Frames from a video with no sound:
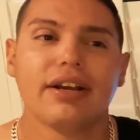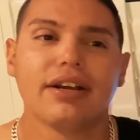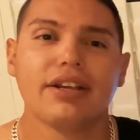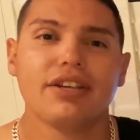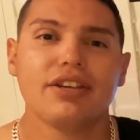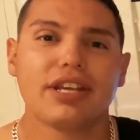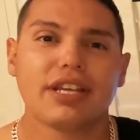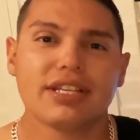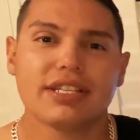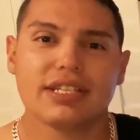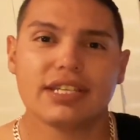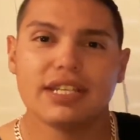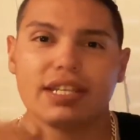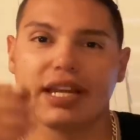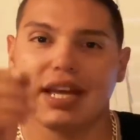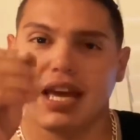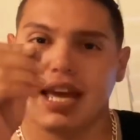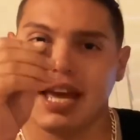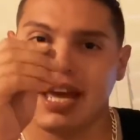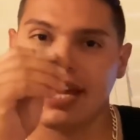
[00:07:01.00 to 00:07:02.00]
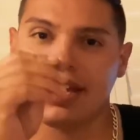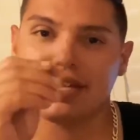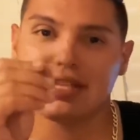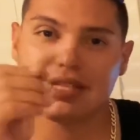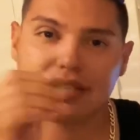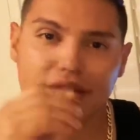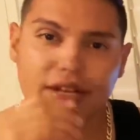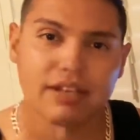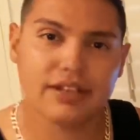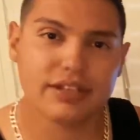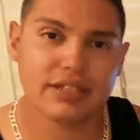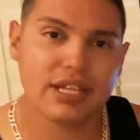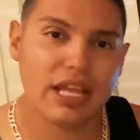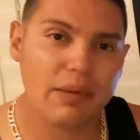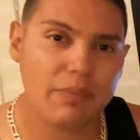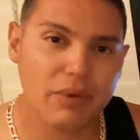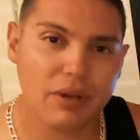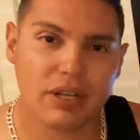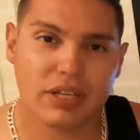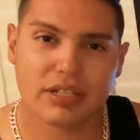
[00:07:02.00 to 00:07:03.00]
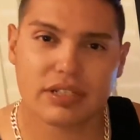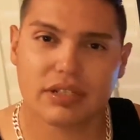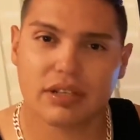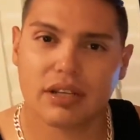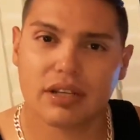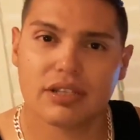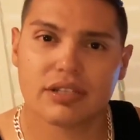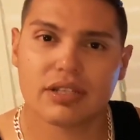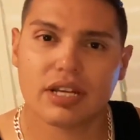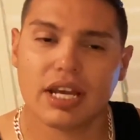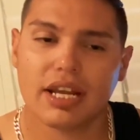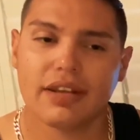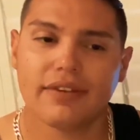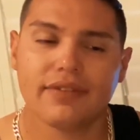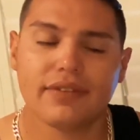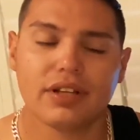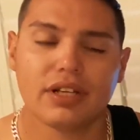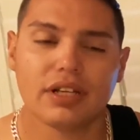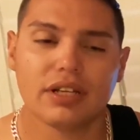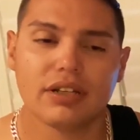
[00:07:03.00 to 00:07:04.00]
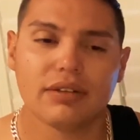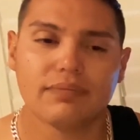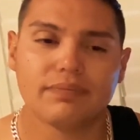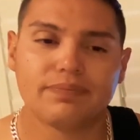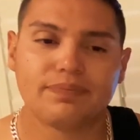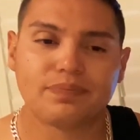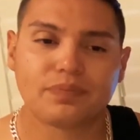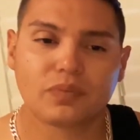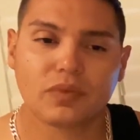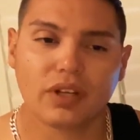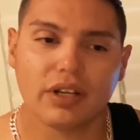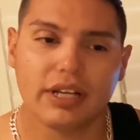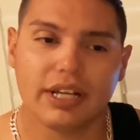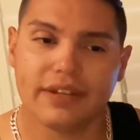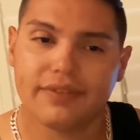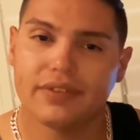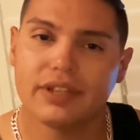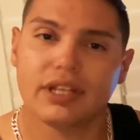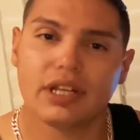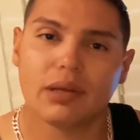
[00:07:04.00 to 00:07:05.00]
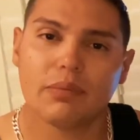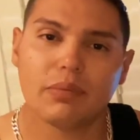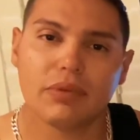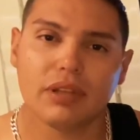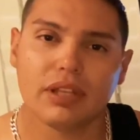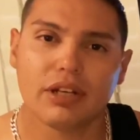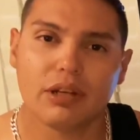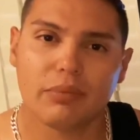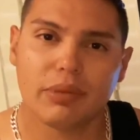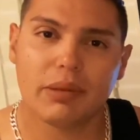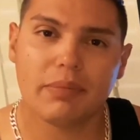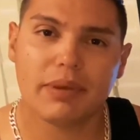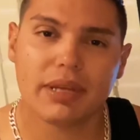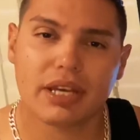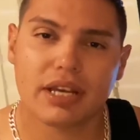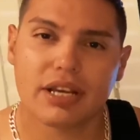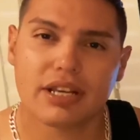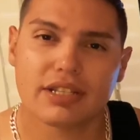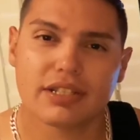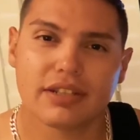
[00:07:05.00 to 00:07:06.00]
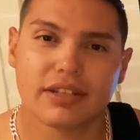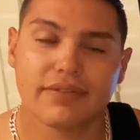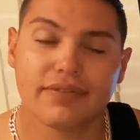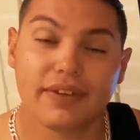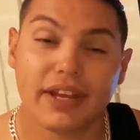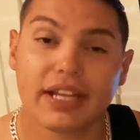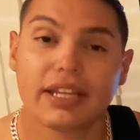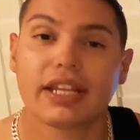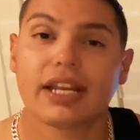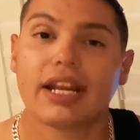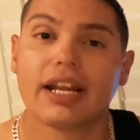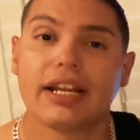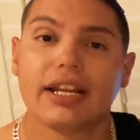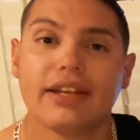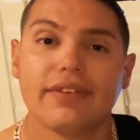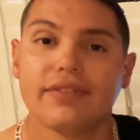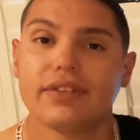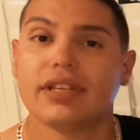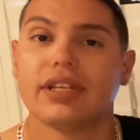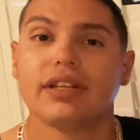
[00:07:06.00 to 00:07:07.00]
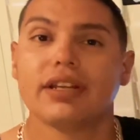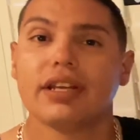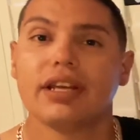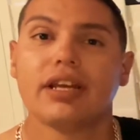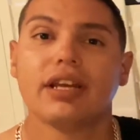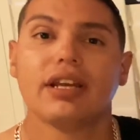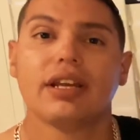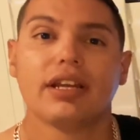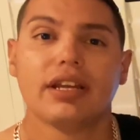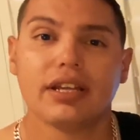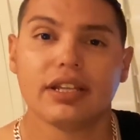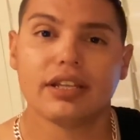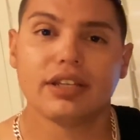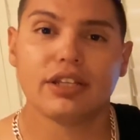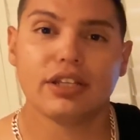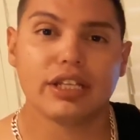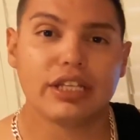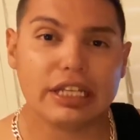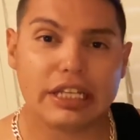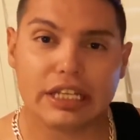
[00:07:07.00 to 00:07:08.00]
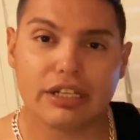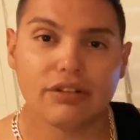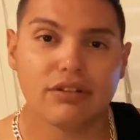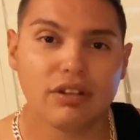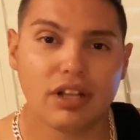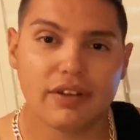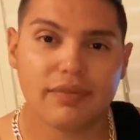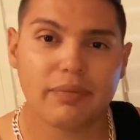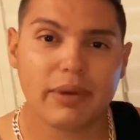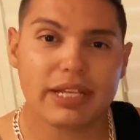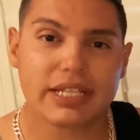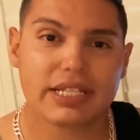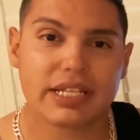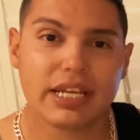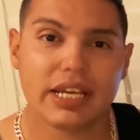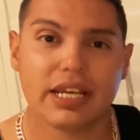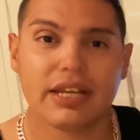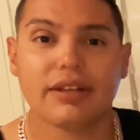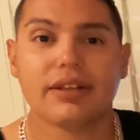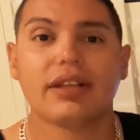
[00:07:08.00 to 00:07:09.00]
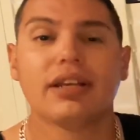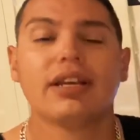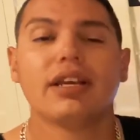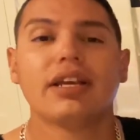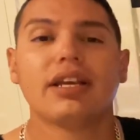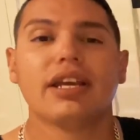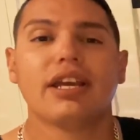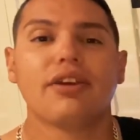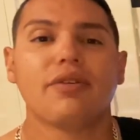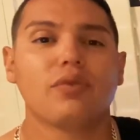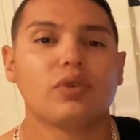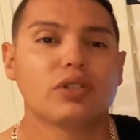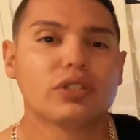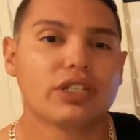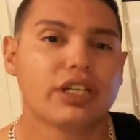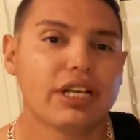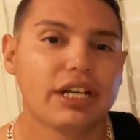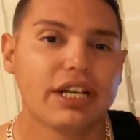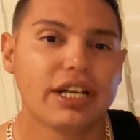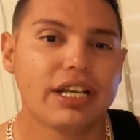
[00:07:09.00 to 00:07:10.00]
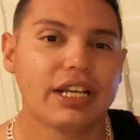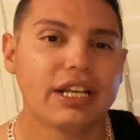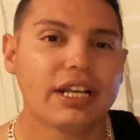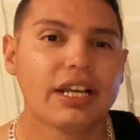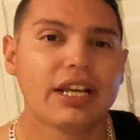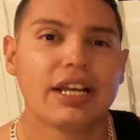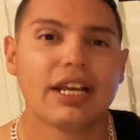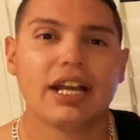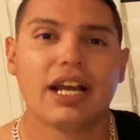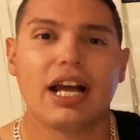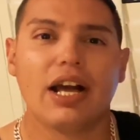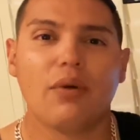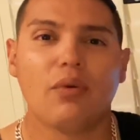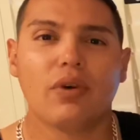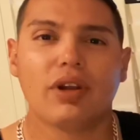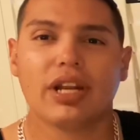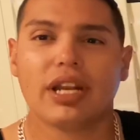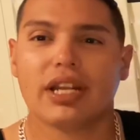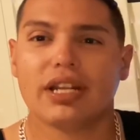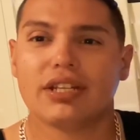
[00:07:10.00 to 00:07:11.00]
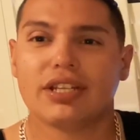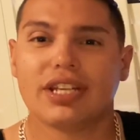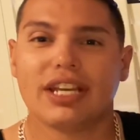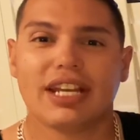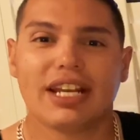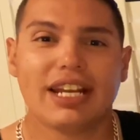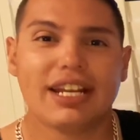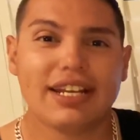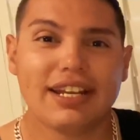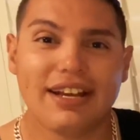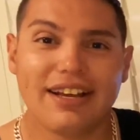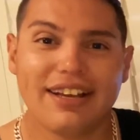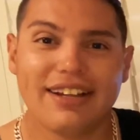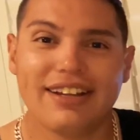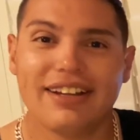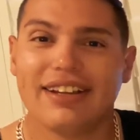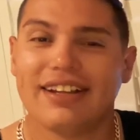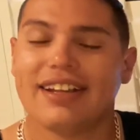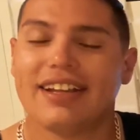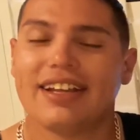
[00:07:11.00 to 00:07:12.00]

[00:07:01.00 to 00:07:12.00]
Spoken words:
You can see the S on snap-on is kind of lifting up a little bit because of the fact that I lifted the needle off my skin. It was hurting. I wanted to get it done.